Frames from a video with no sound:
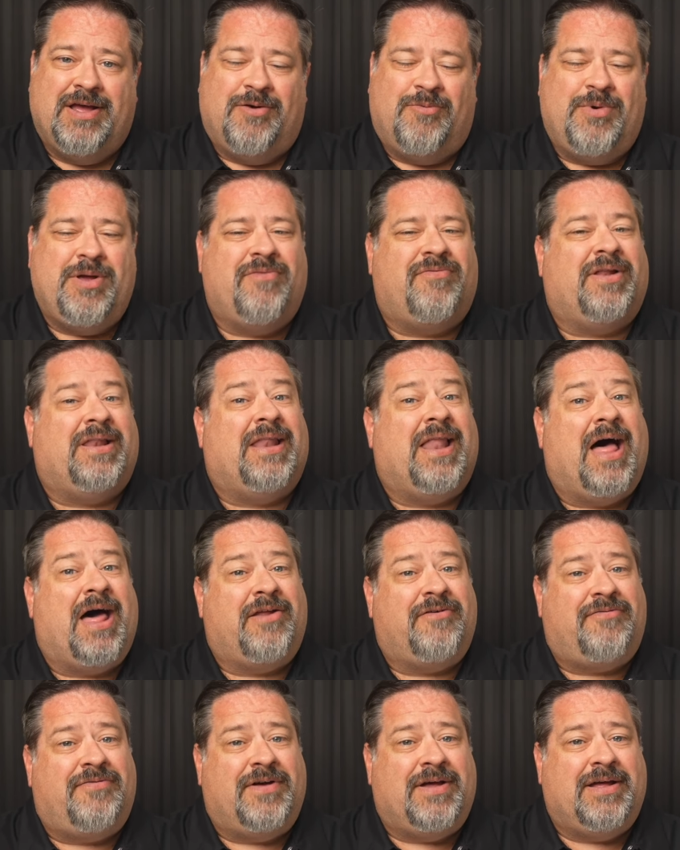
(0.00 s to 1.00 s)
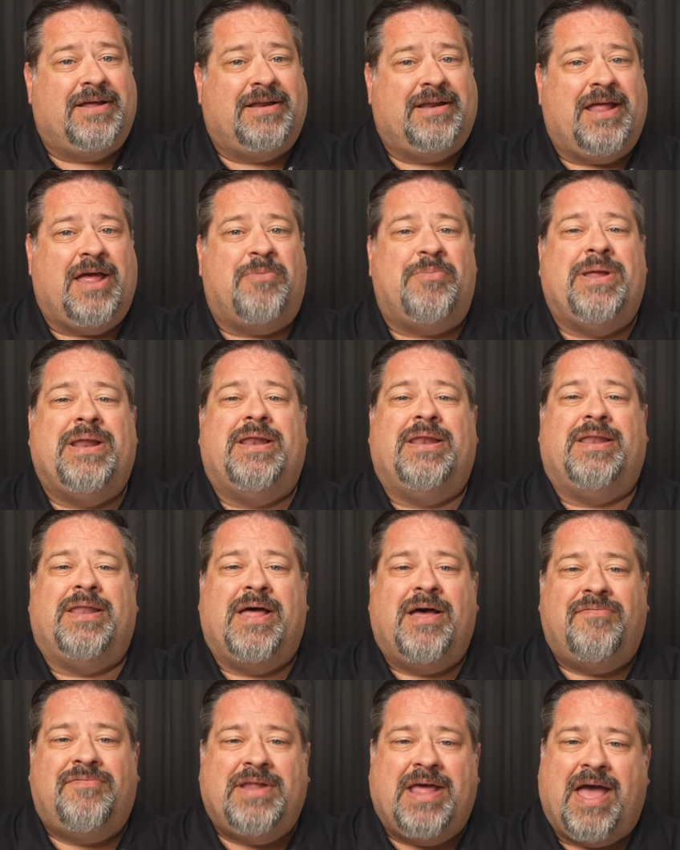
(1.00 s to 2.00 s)
We have a lot of fun and we'd
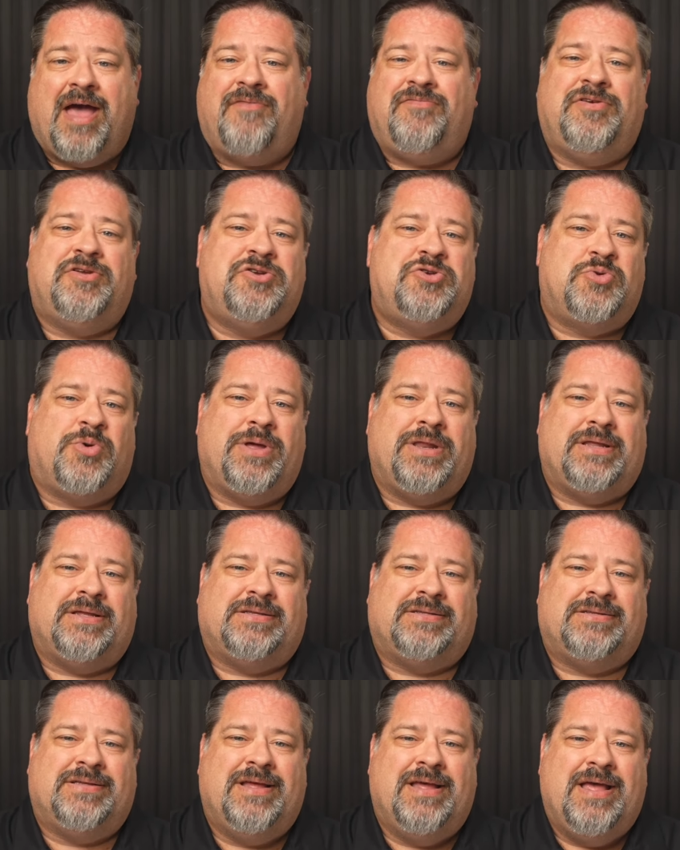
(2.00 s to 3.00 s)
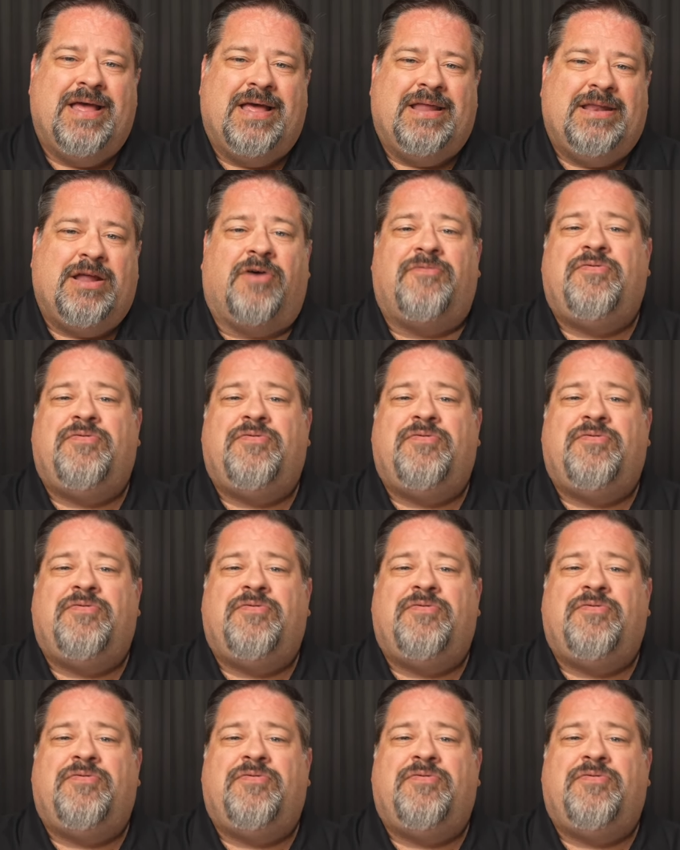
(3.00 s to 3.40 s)
love to have you join us. Now,